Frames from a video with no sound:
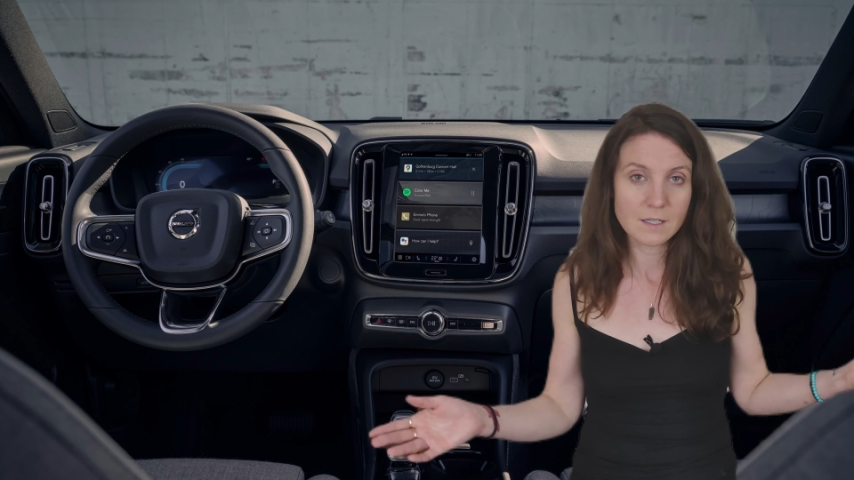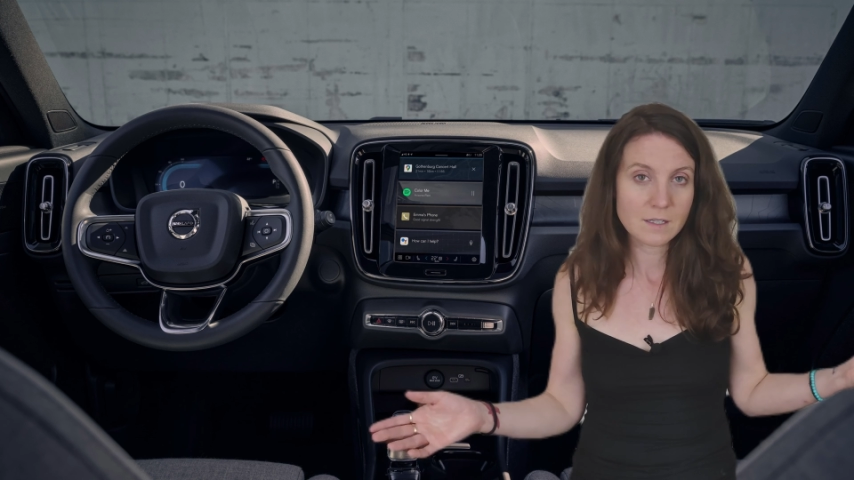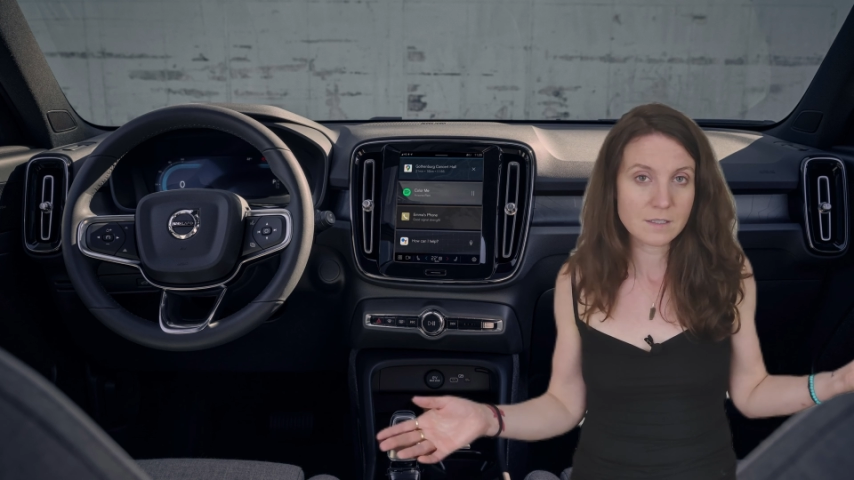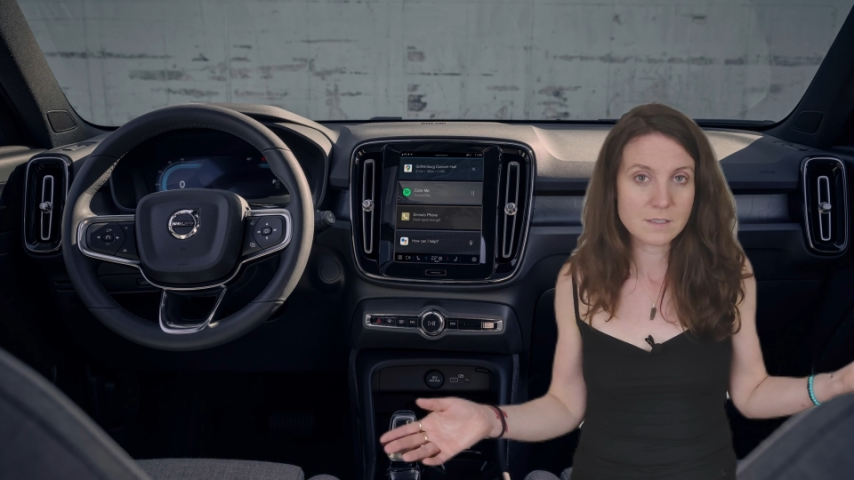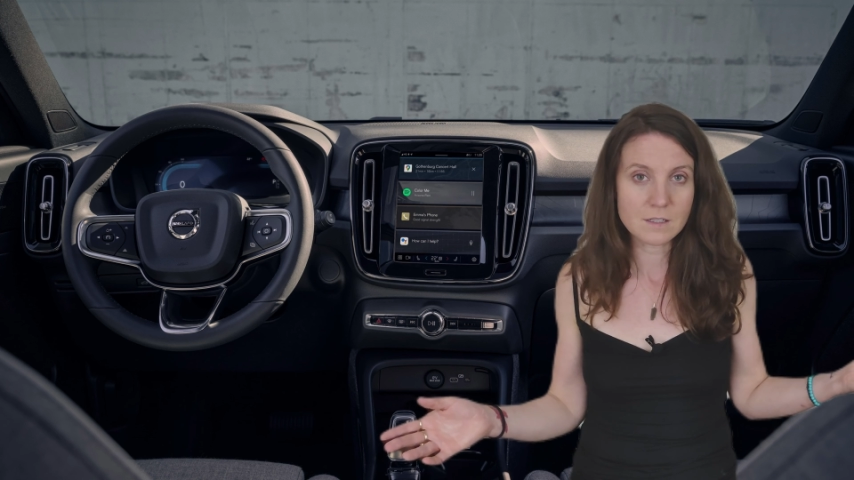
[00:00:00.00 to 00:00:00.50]

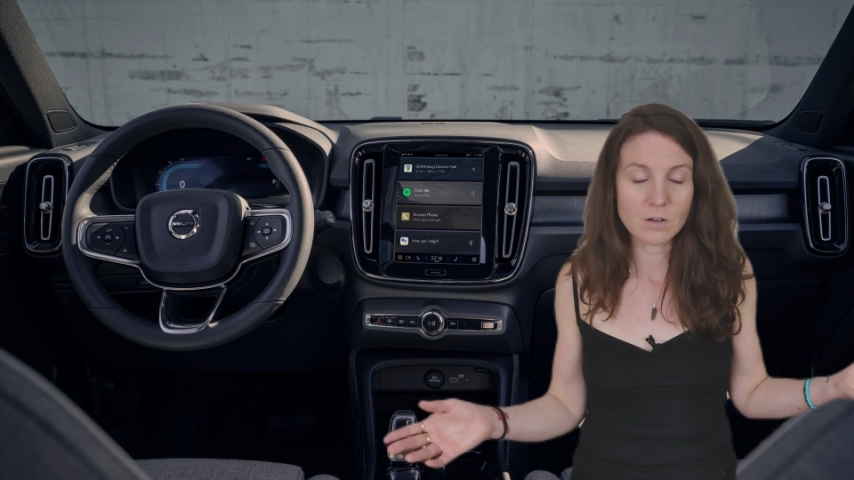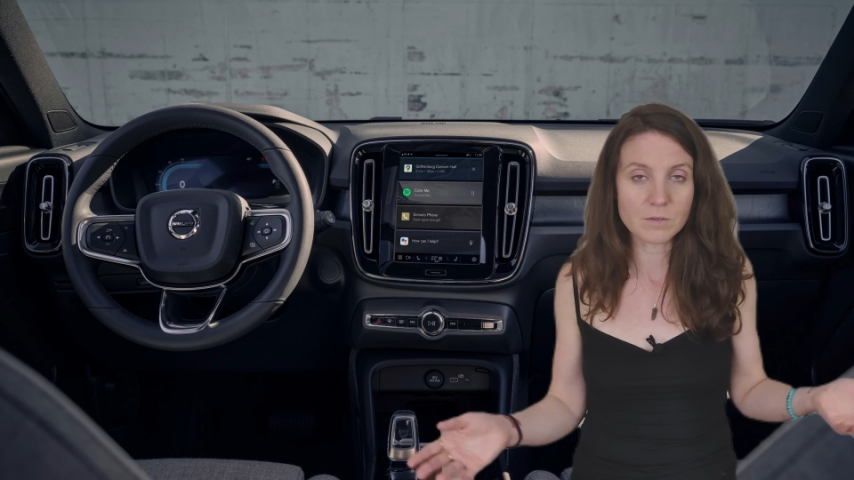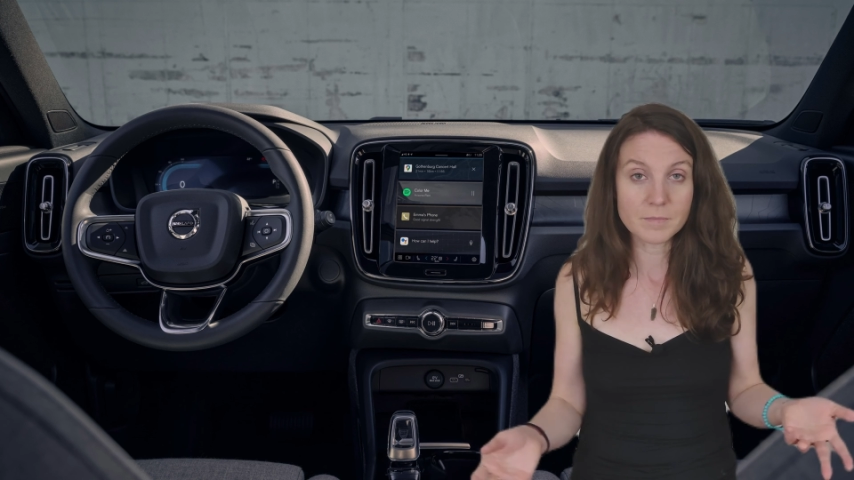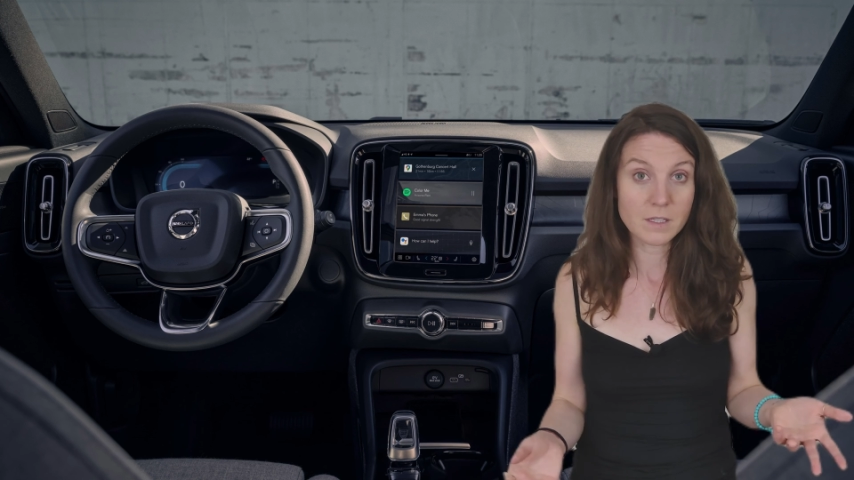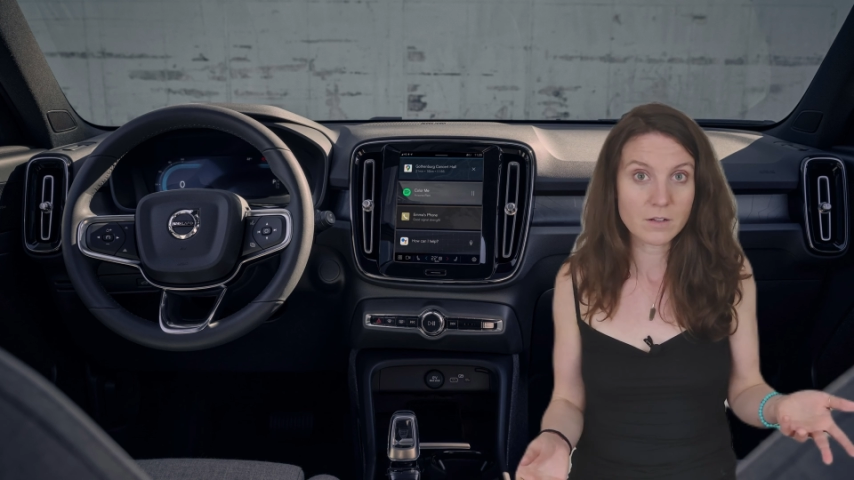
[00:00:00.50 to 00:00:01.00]
because you
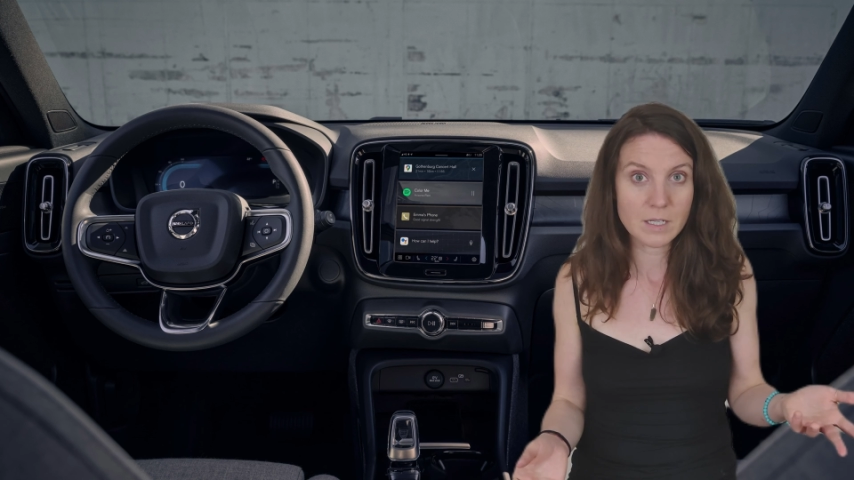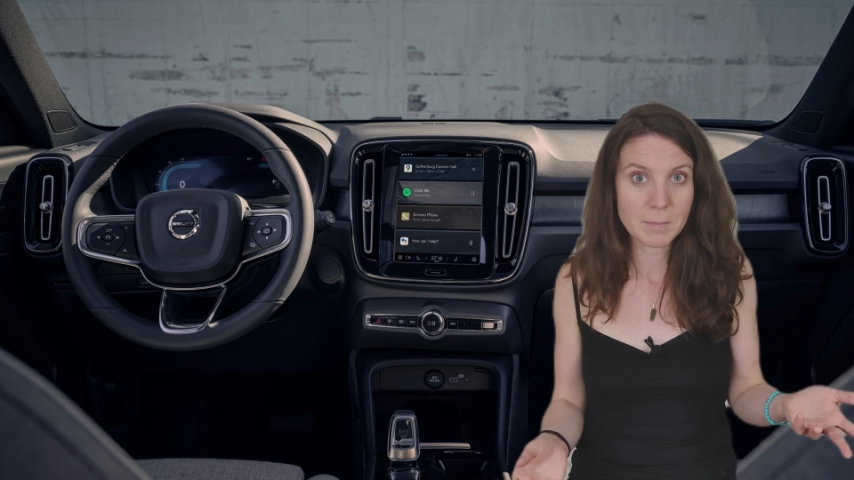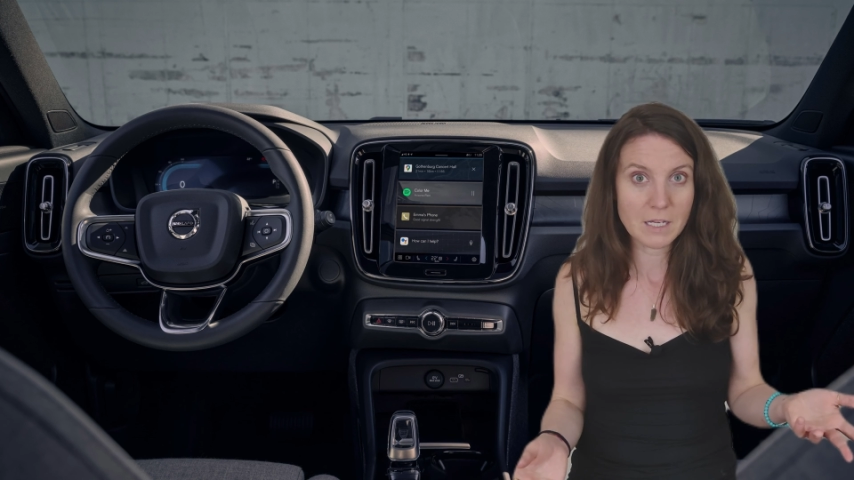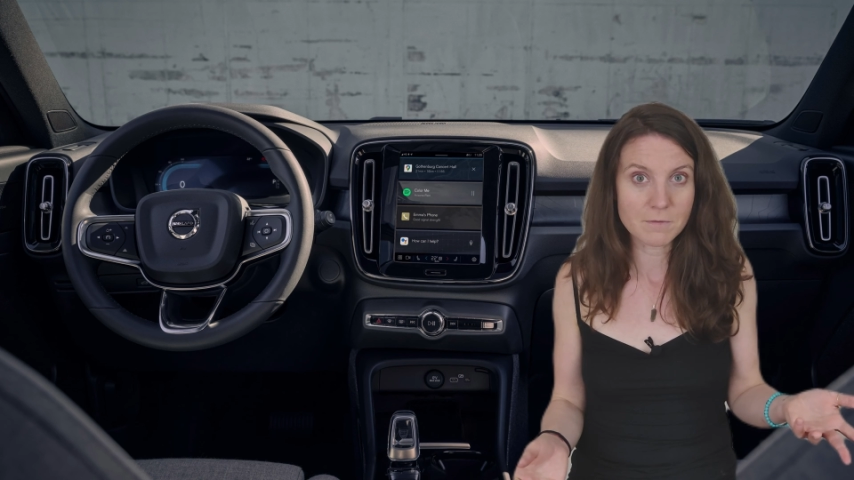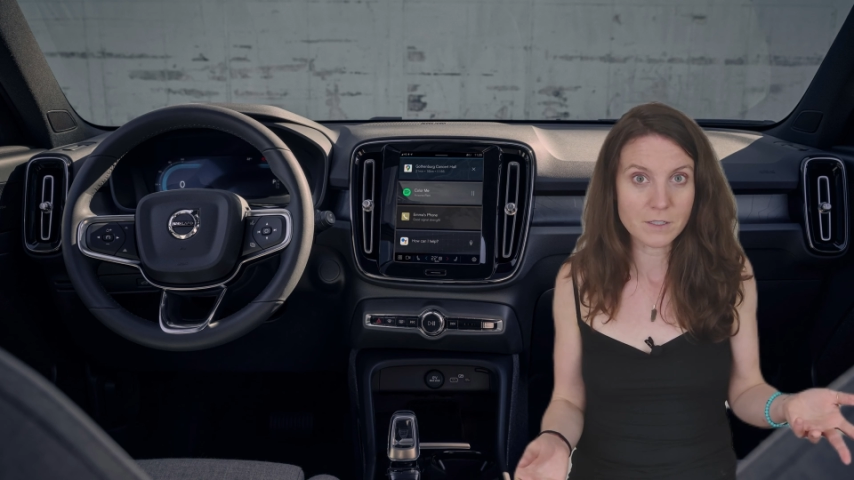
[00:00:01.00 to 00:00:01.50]
already
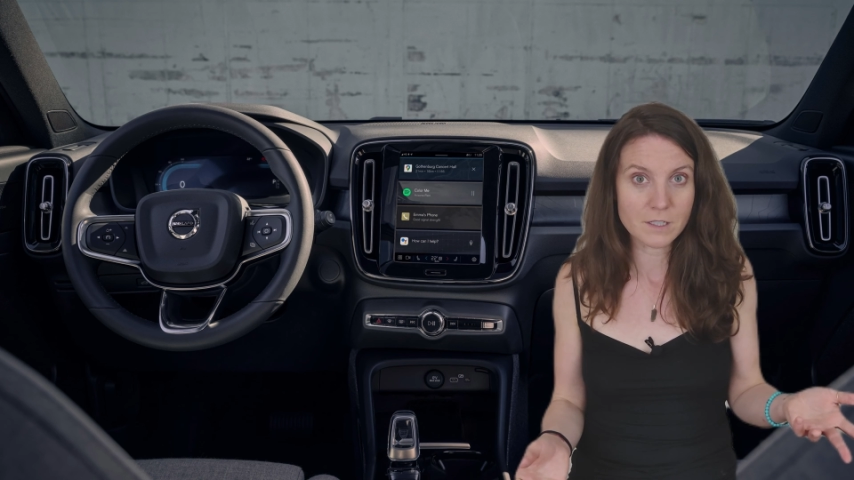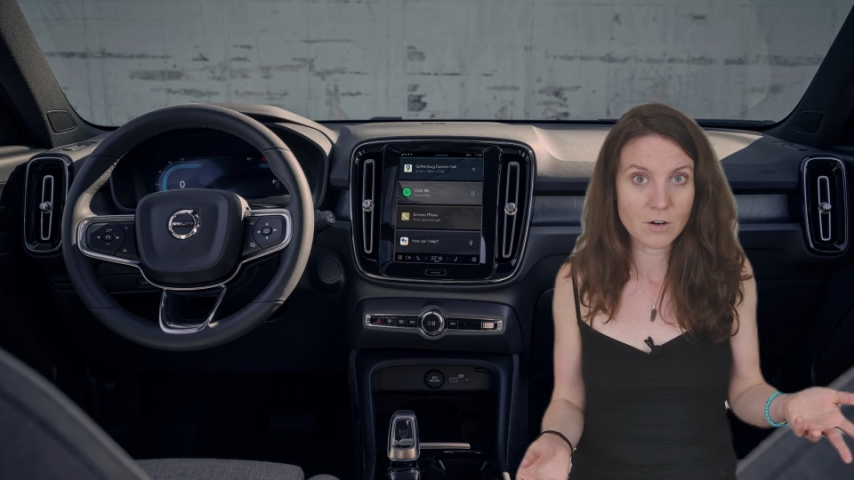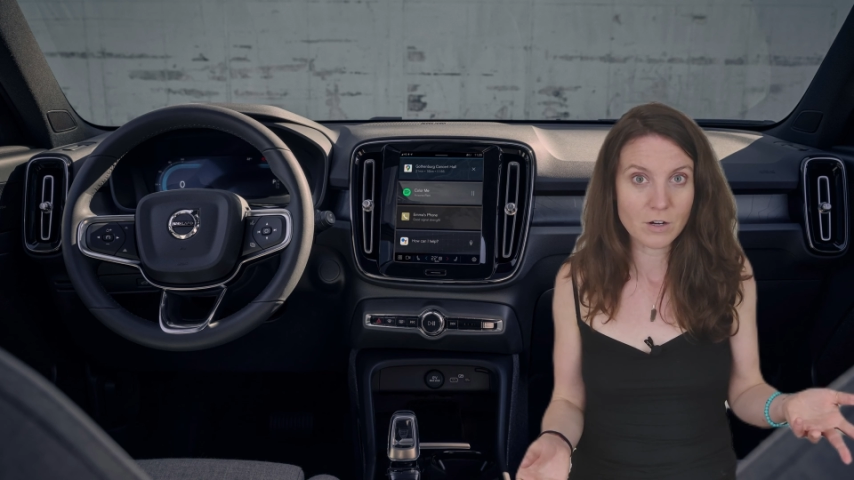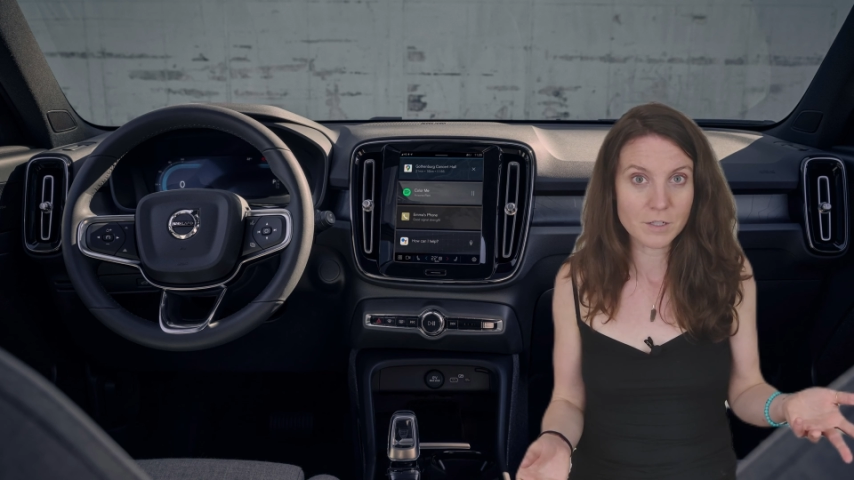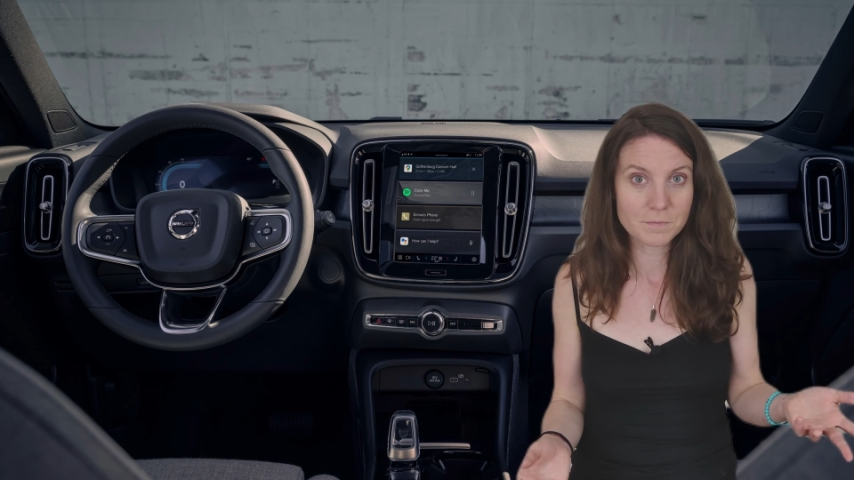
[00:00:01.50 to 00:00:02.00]
paid for the
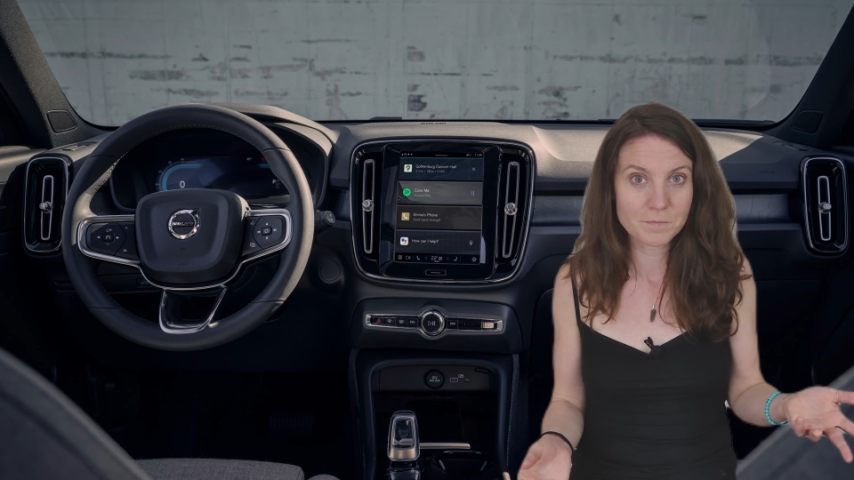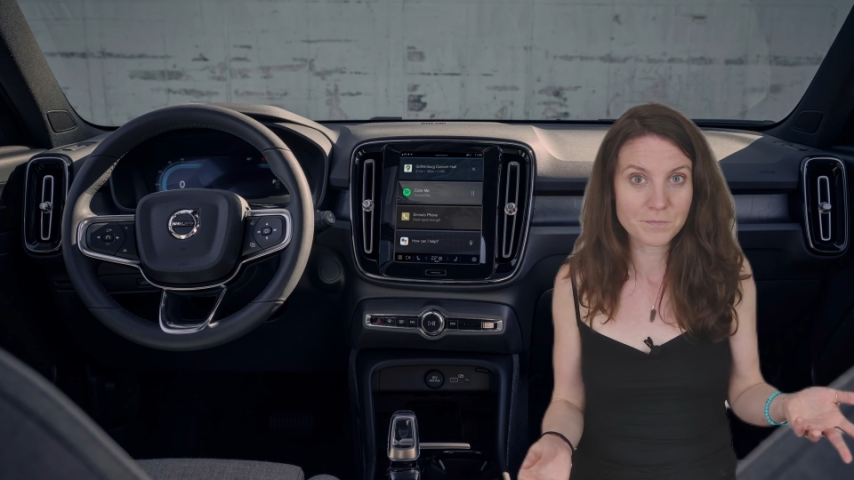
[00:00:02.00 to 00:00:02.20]
car.